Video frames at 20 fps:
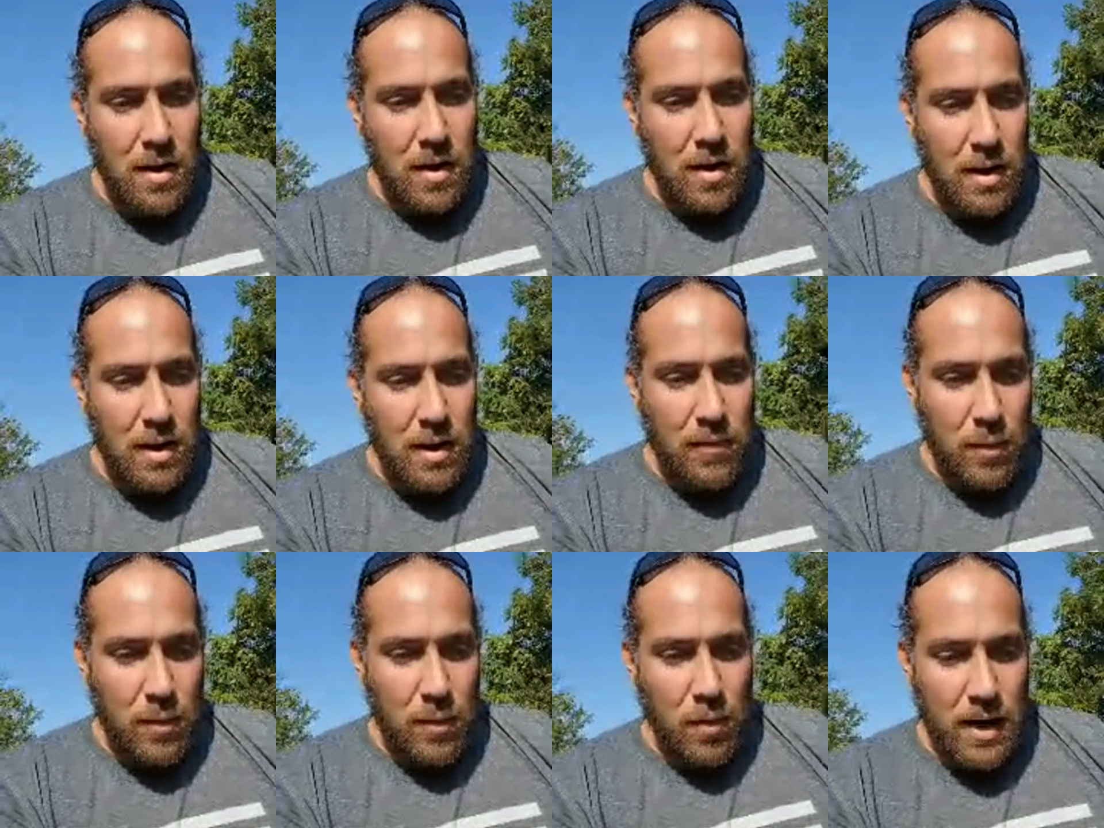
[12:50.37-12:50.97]

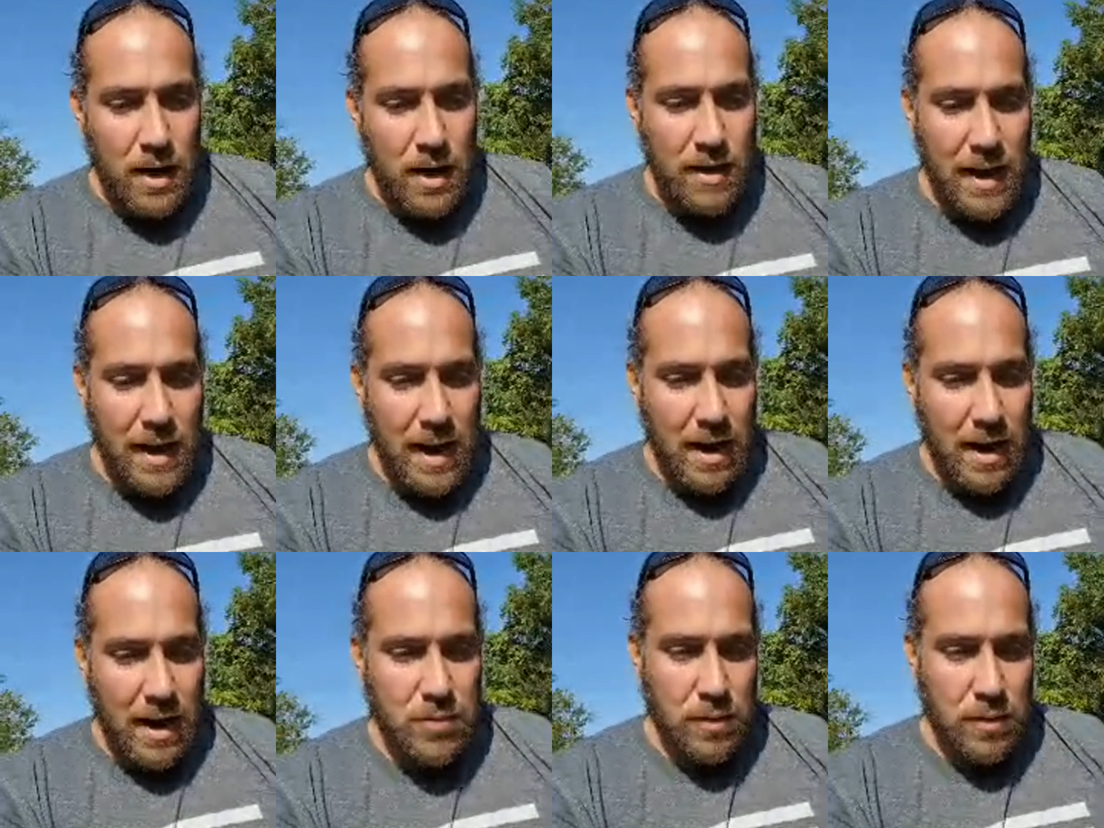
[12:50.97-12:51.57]
if you look at
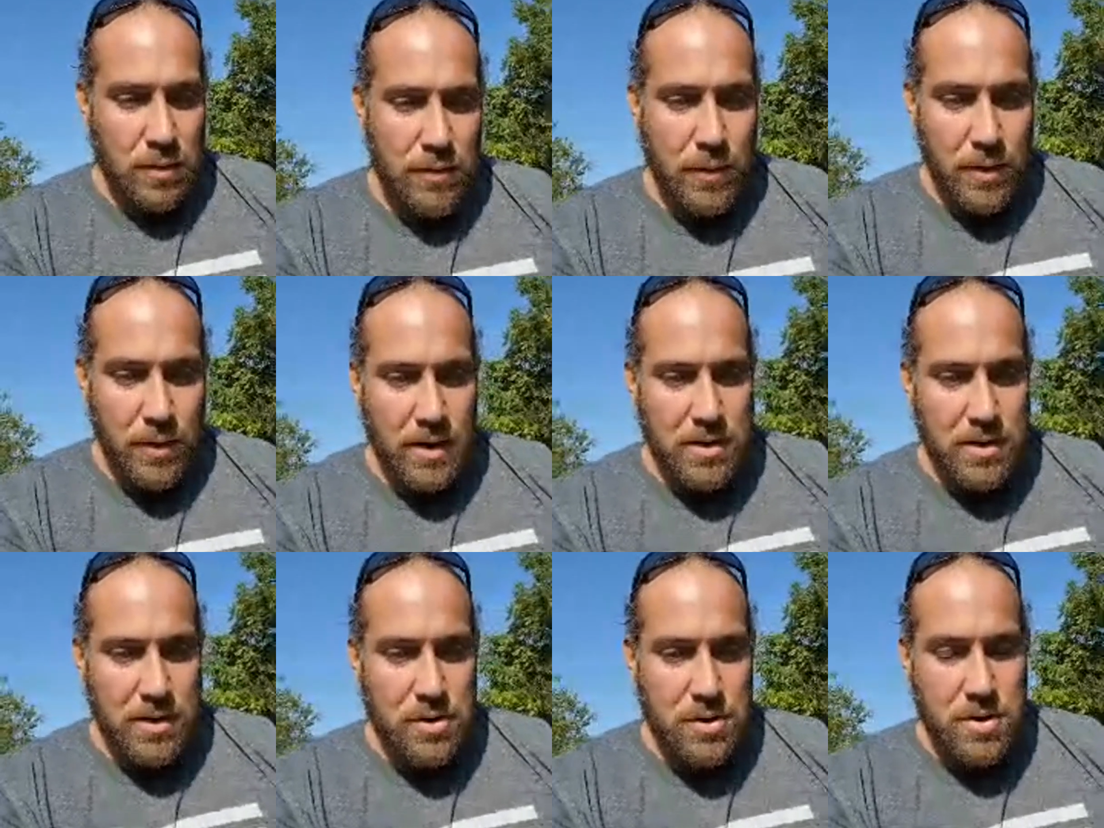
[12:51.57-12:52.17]
the actual
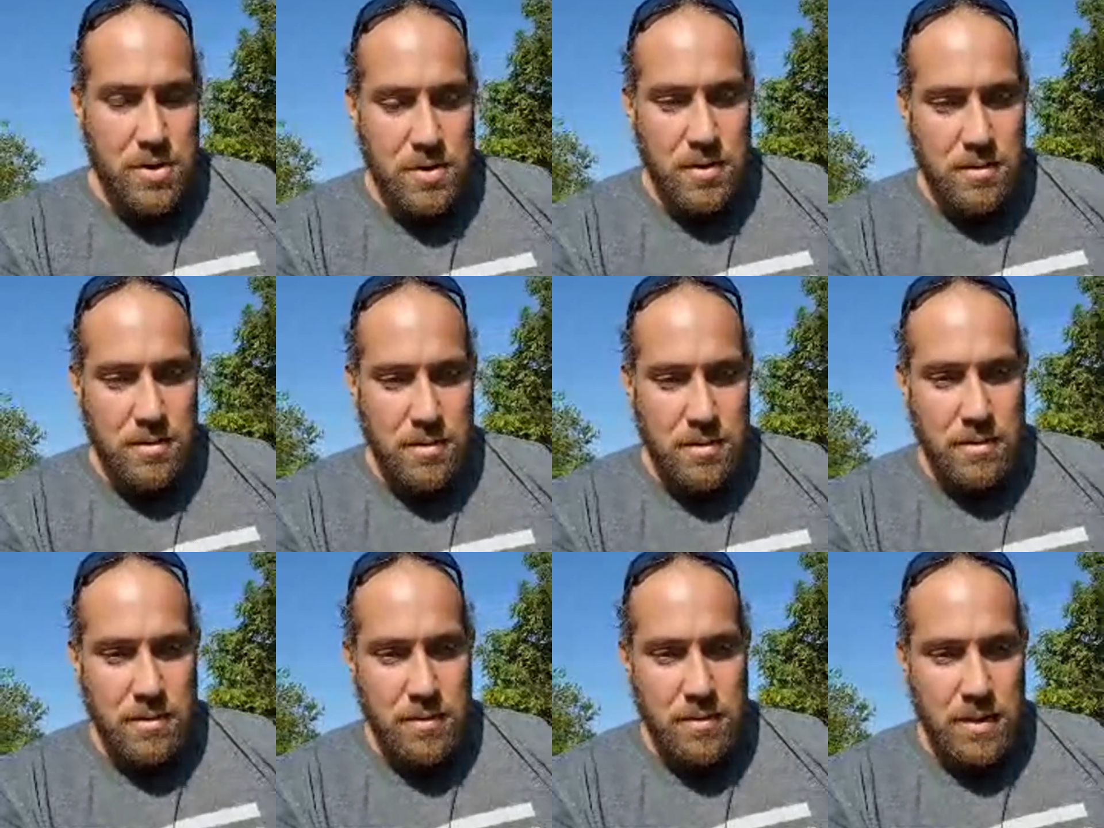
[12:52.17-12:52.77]
footage,
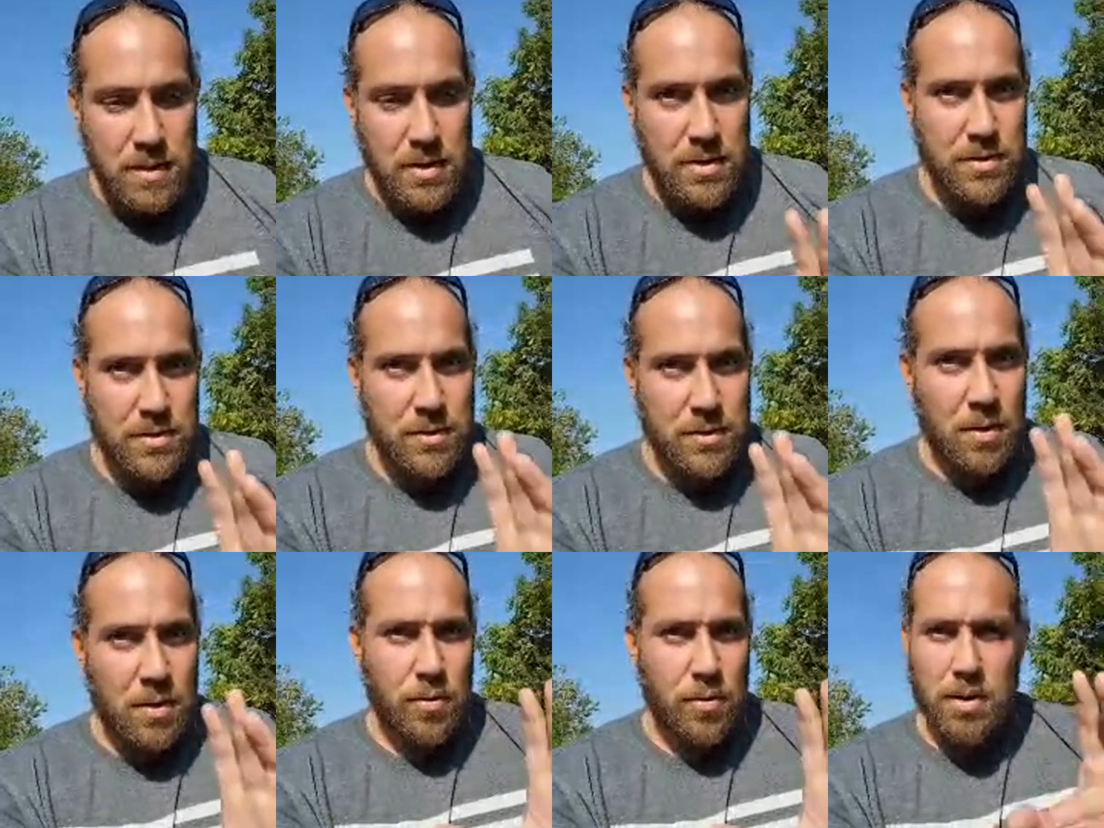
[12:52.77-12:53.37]
there is
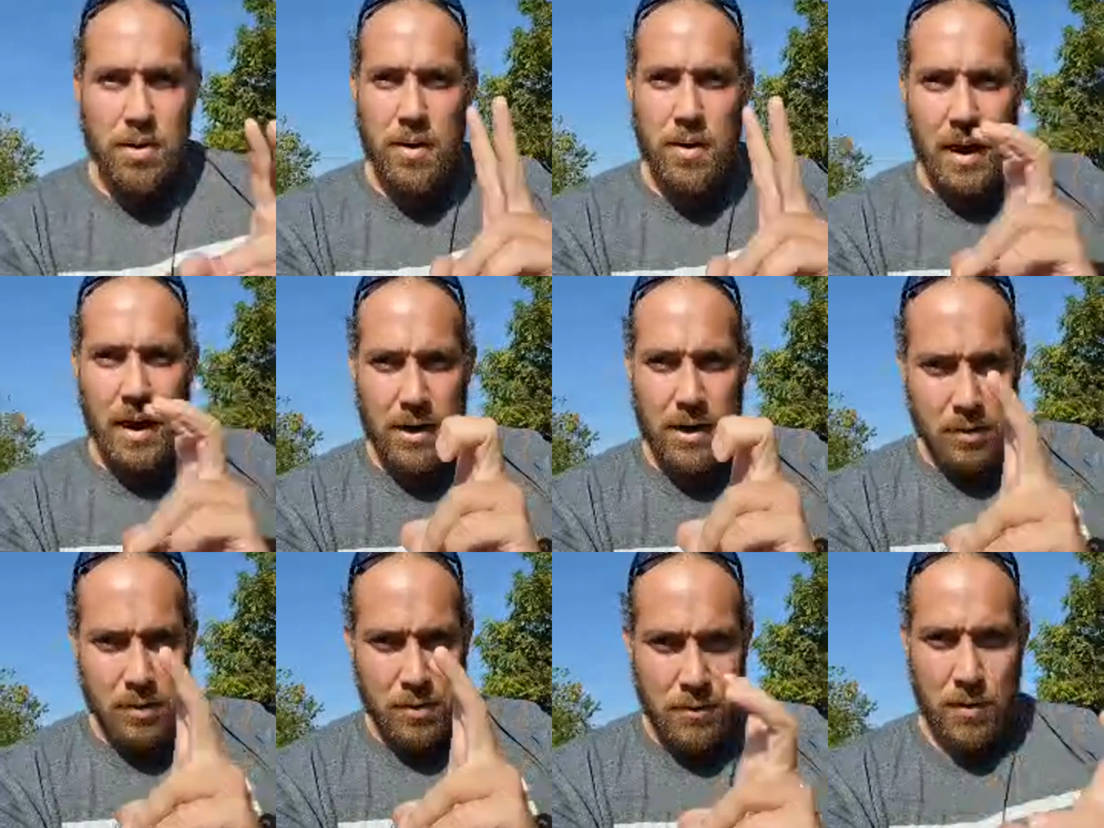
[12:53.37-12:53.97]
no real
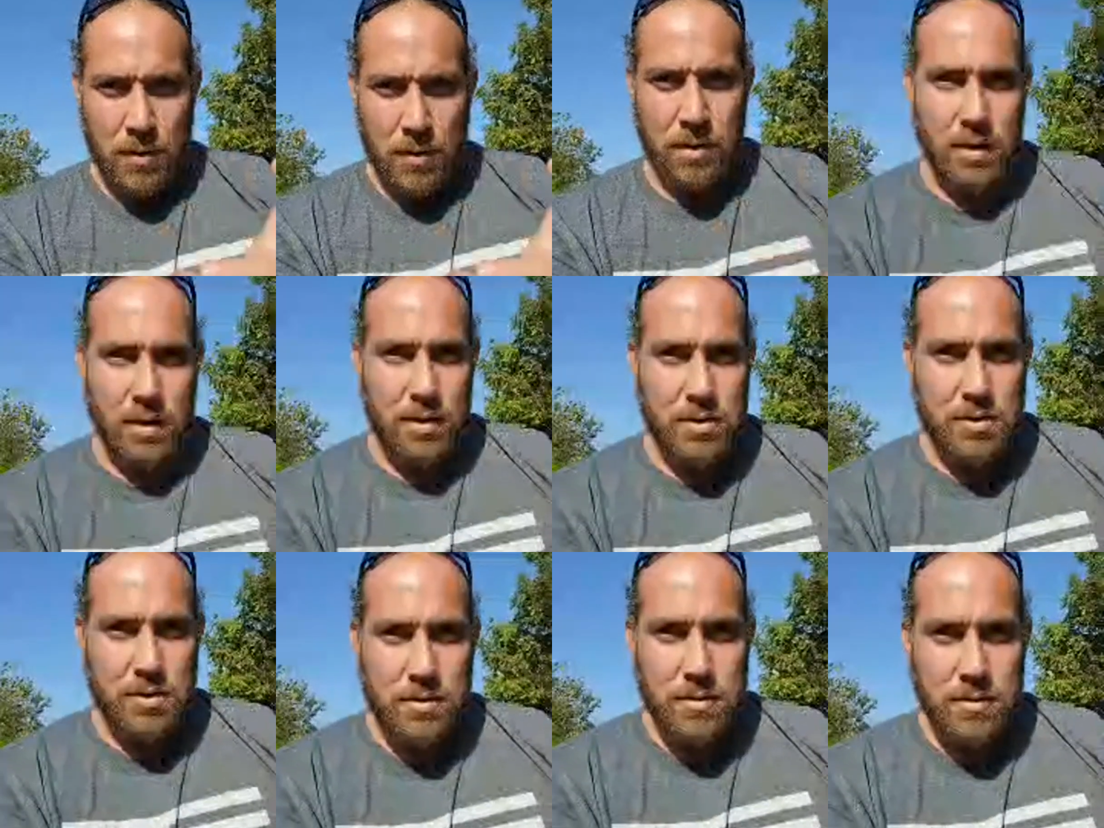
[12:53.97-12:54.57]
actual
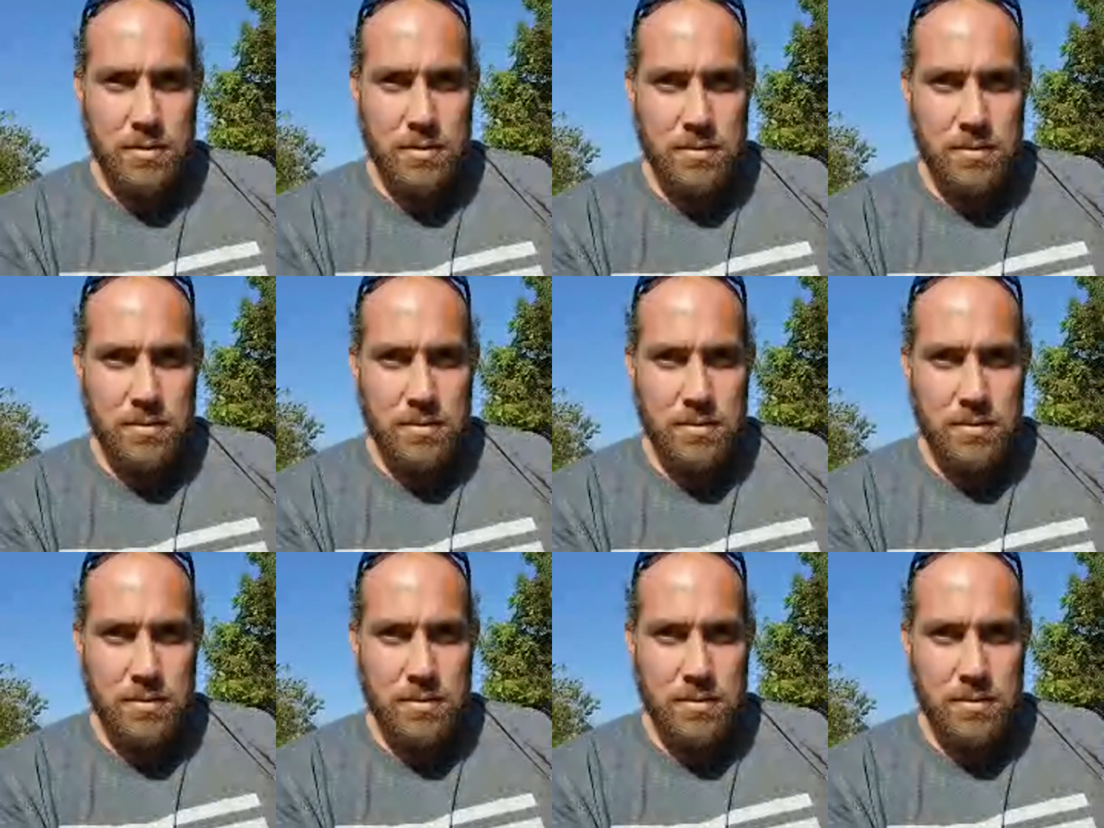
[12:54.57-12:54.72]
footage.